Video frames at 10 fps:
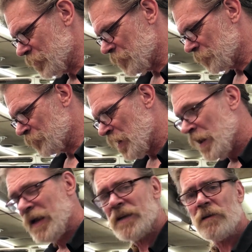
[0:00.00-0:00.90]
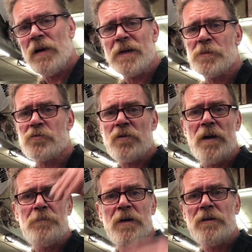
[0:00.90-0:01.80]
So, hit the like,
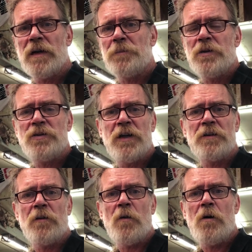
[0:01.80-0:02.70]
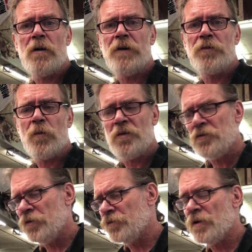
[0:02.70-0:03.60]
subscribe button. I appreciate the long. If you're
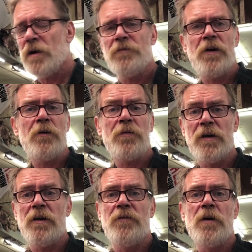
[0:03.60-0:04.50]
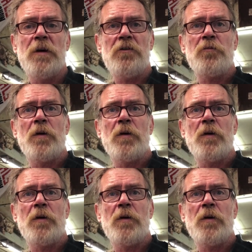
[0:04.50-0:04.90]
watching the entire video, thank you very much.